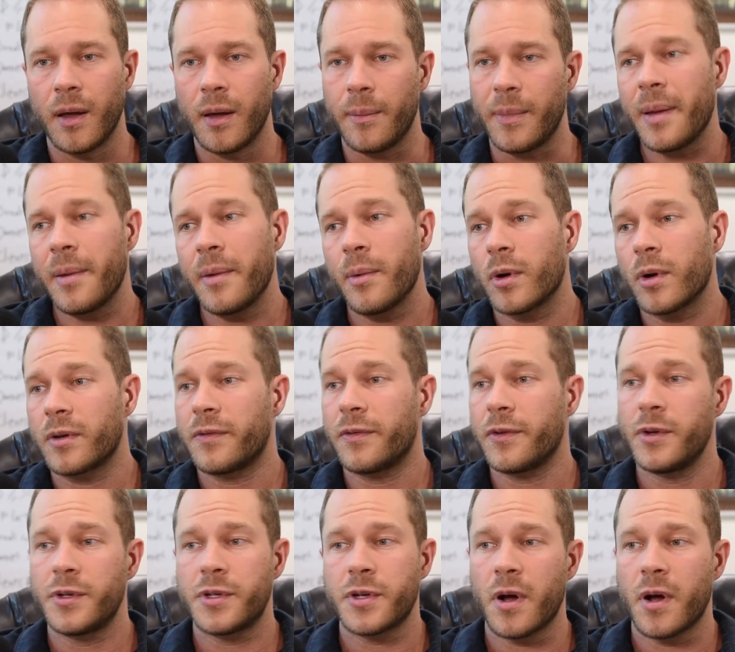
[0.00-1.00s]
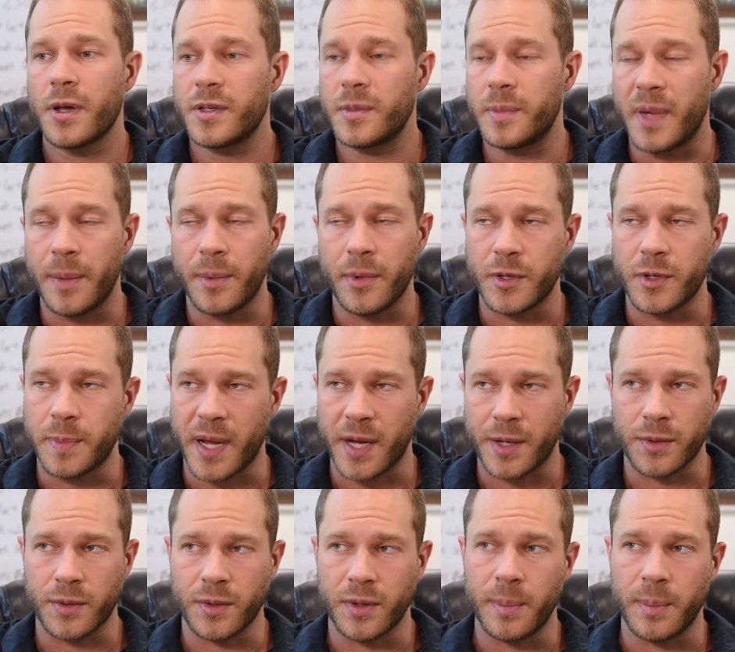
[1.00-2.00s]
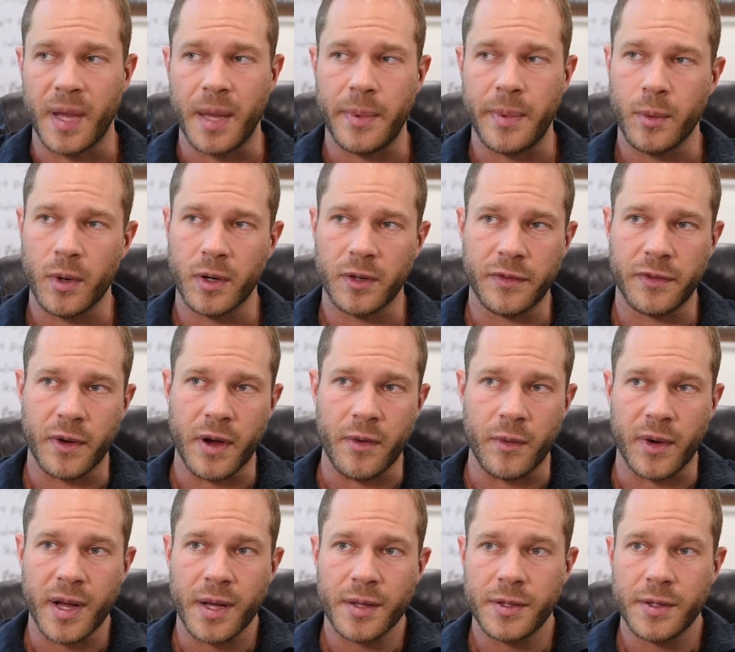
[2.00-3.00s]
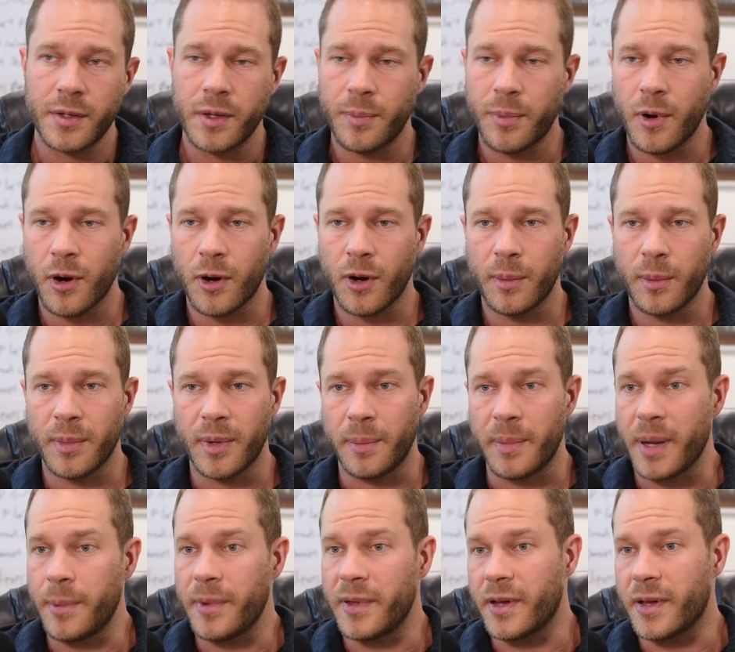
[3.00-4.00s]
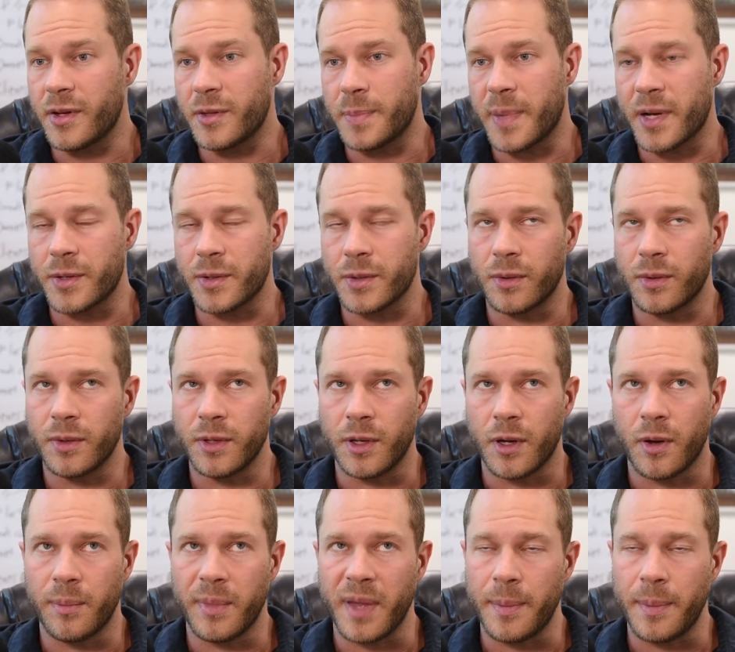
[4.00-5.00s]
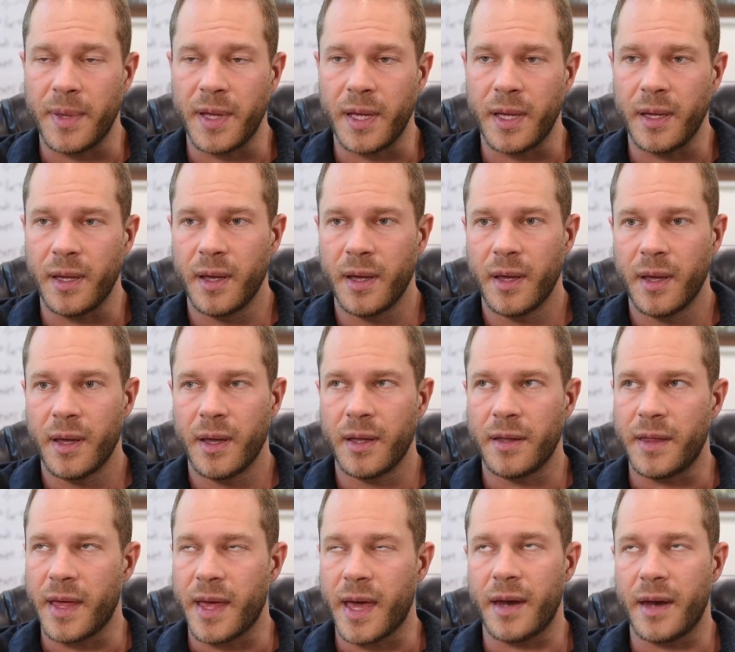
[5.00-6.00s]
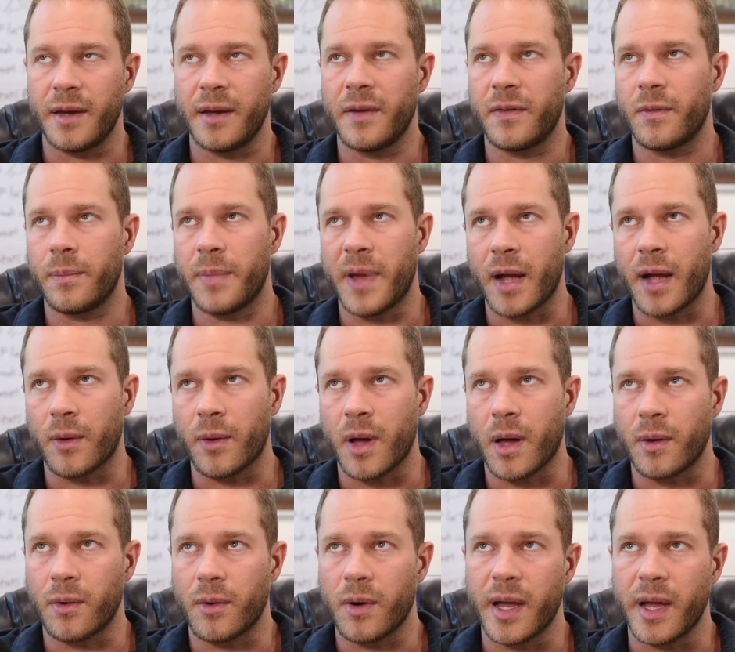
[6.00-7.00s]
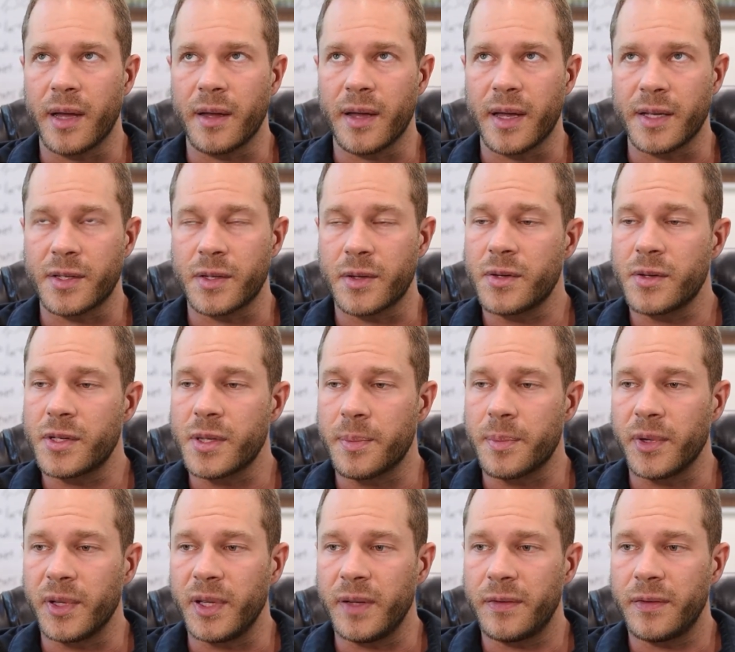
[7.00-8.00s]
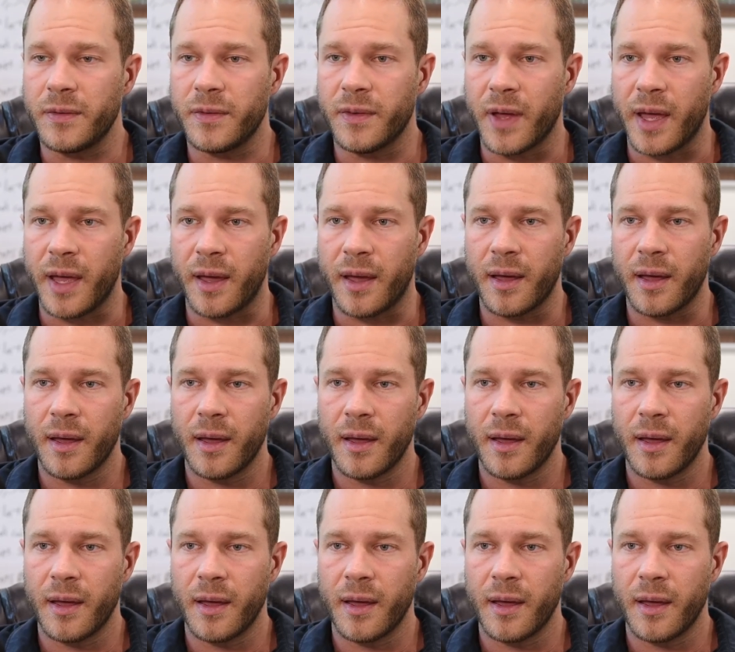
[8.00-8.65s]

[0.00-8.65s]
maybe it worked for you, Charles, and maybe you're special. And maybe it worked for everyone else in your program, but maybe they're special. You know, maybe they had a different background, right? Like so there's the belief of like